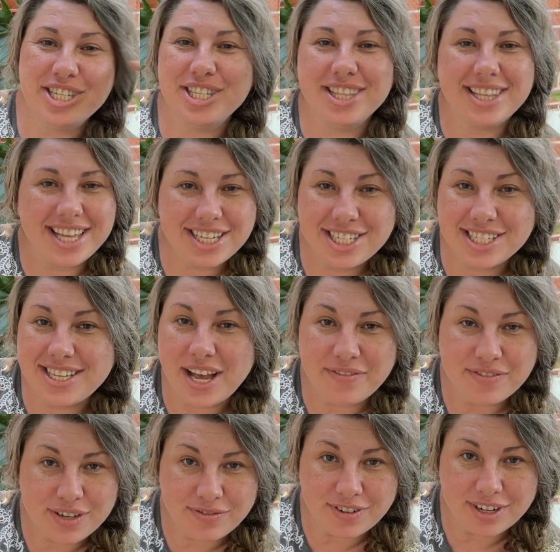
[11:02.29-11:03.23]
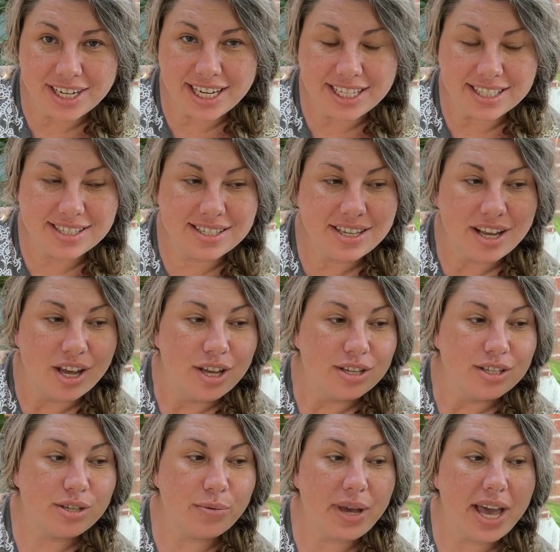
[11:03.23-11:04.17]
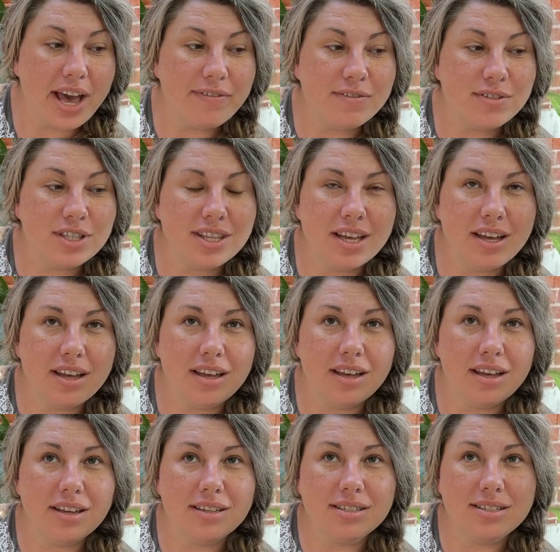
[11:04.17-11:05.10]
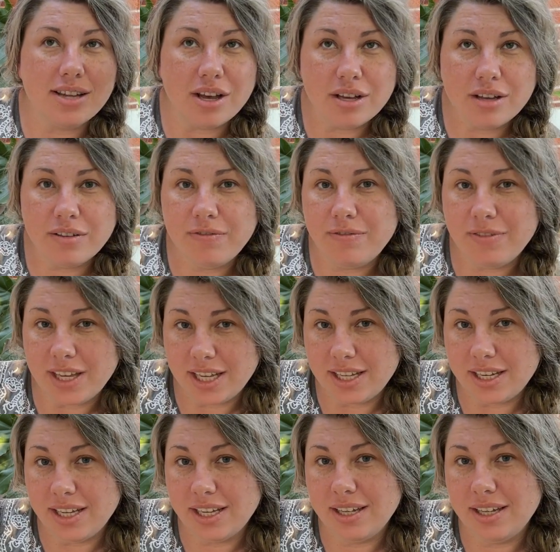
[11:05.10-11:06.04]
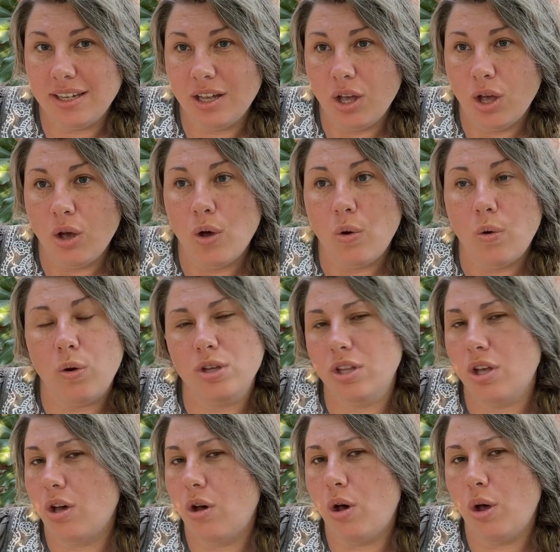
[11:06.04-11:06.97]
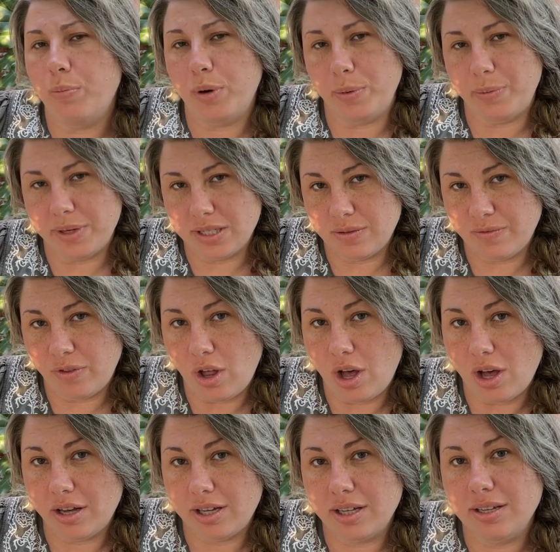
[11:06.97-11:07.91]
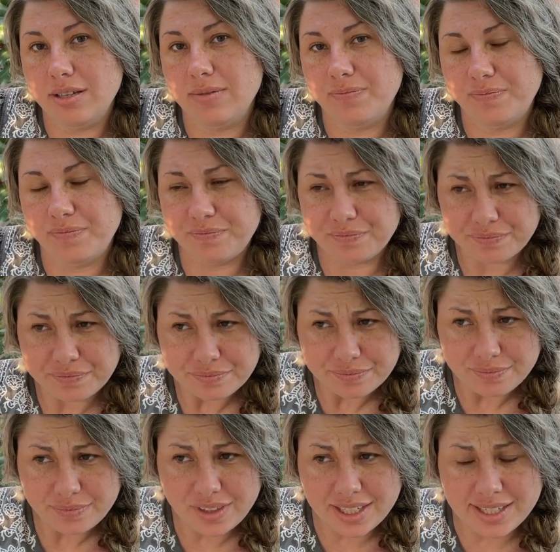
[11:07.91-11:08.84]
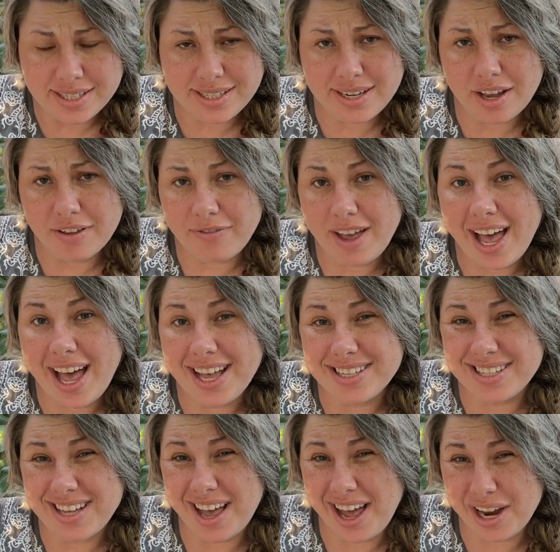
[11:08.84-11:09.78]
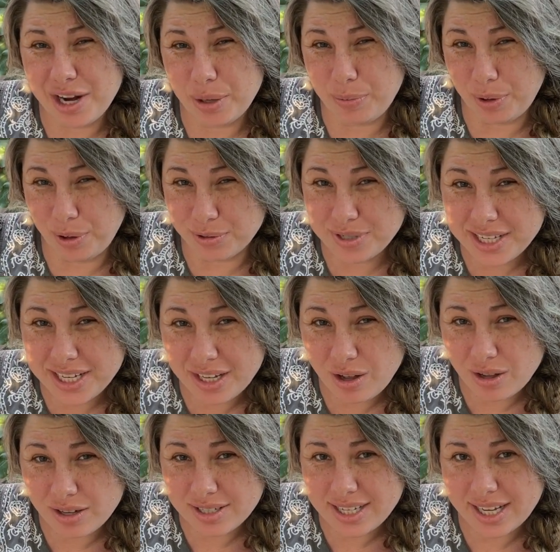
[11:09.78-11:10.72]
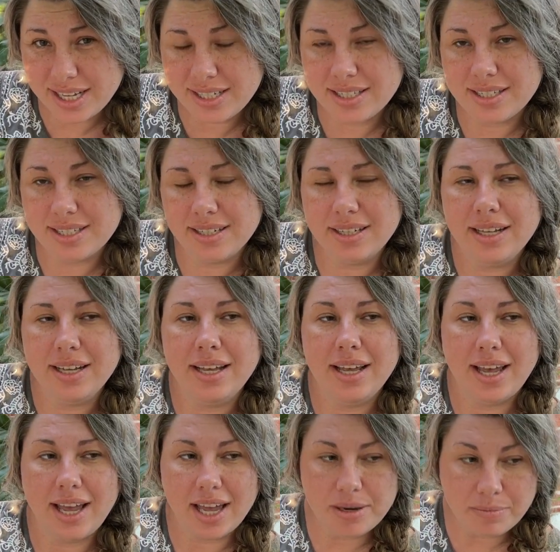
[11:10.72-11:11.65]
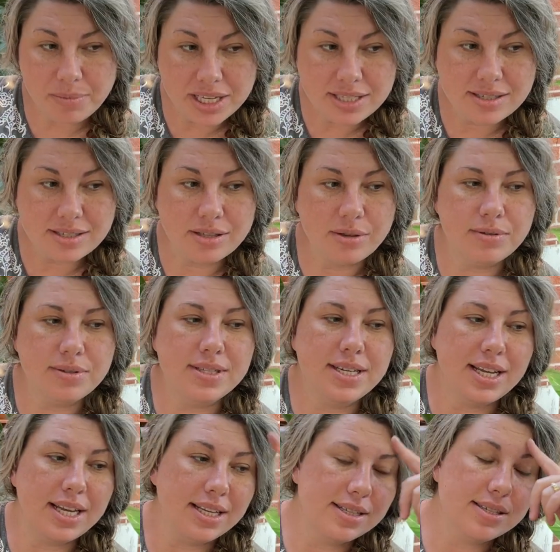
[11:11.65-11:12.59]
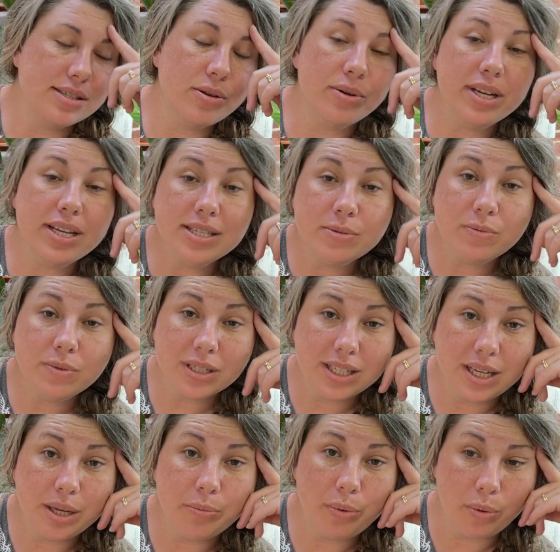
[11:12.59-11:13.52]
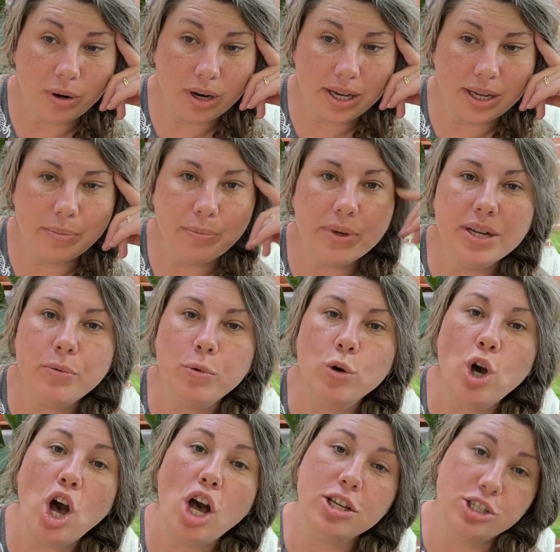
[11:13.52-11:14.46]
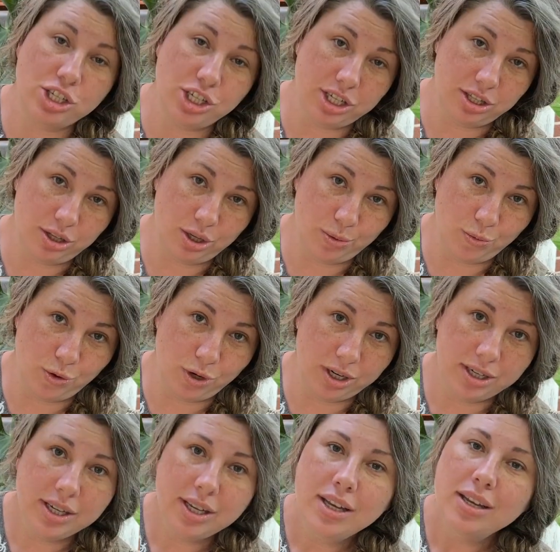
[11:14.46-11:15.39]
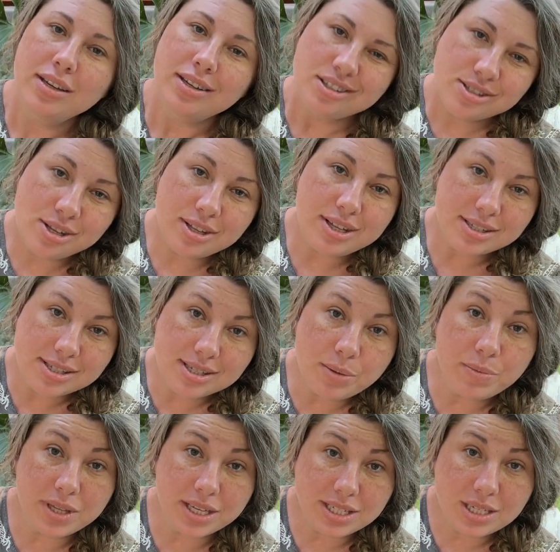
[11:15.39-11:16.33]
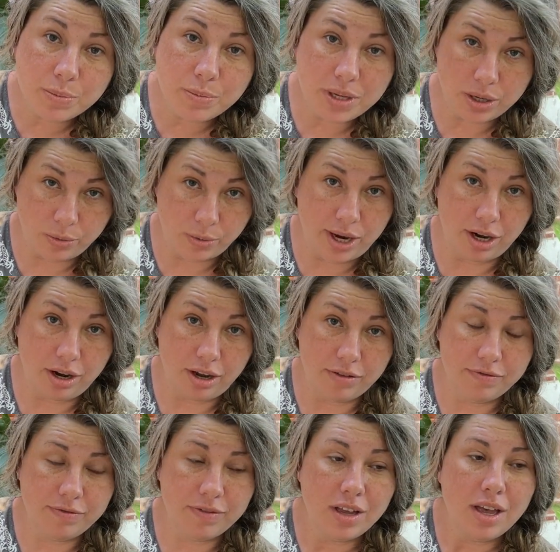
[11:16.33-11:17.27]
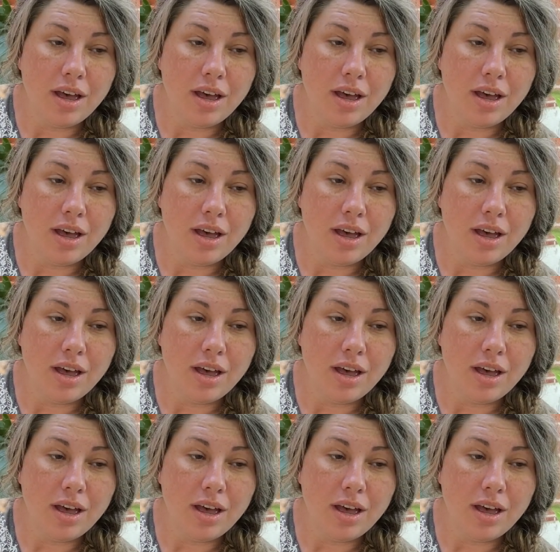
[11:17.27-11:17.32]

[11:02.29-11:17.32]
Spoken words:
they just have different needs. So we have the duck feed, or the all-purpose flock stuff, has a higher protein content and meets those needs. So it is really important, but it will cost you a little more. So that's something to be aware of.